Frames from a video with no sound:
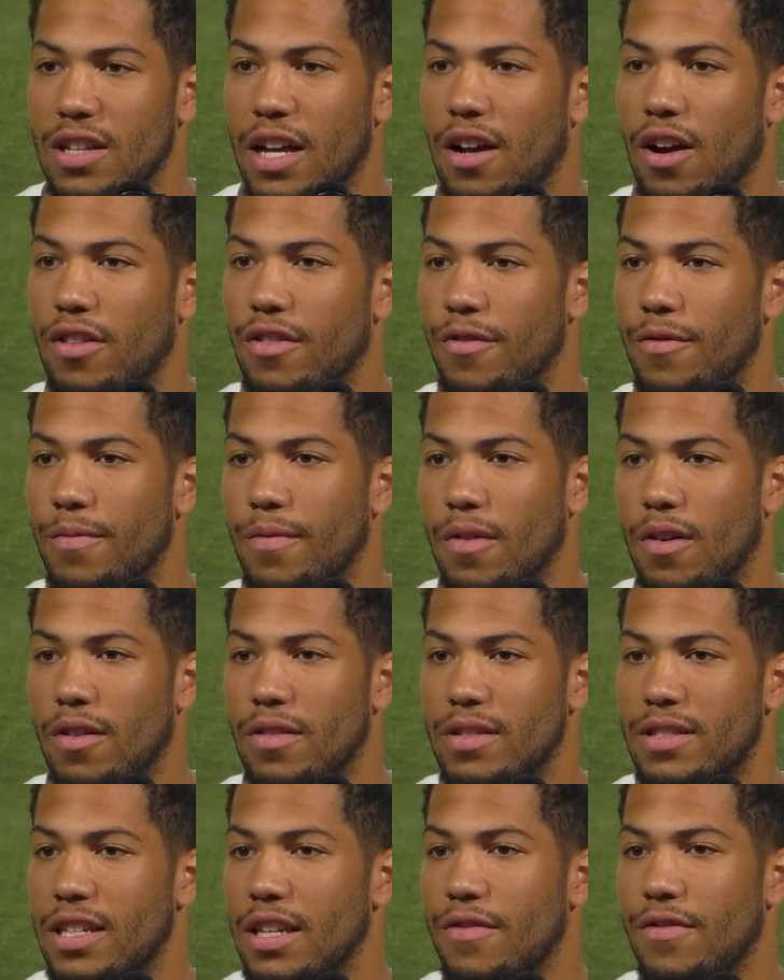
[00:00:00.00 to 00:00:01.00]
like on
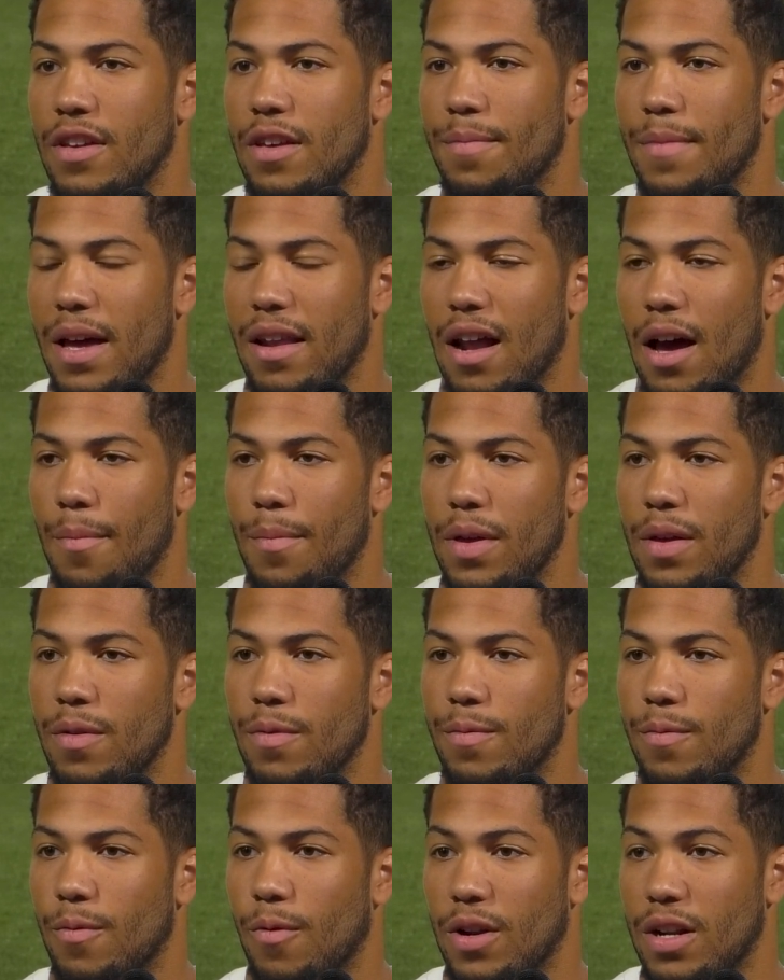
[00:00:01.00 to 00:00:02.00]
TV may not be
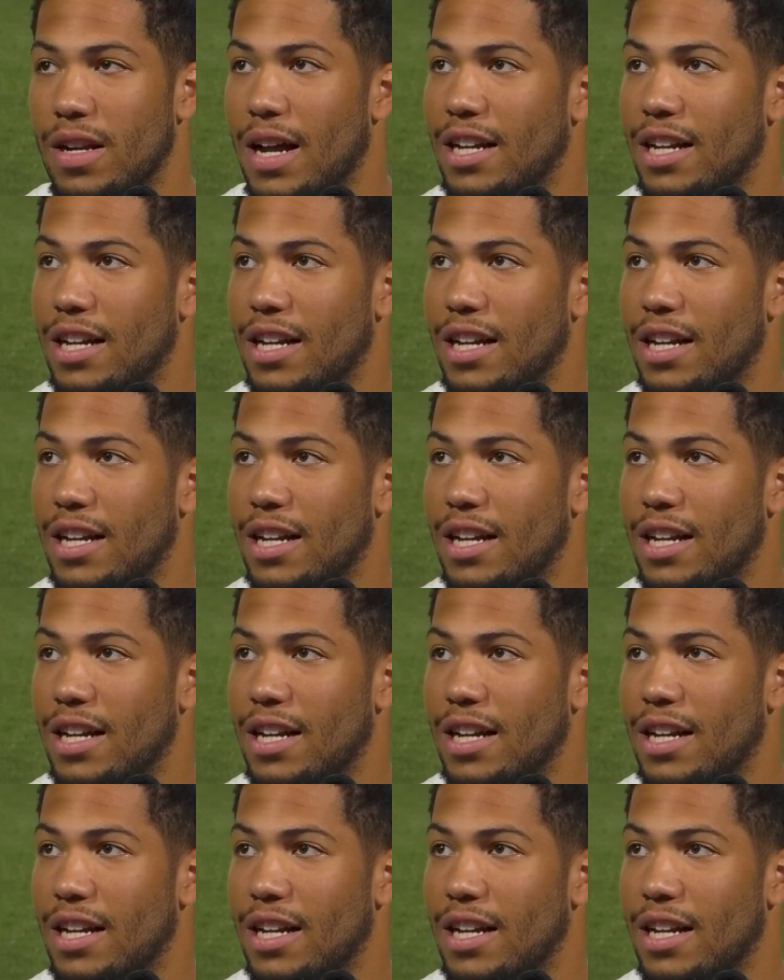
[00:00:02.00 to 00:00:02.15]
what it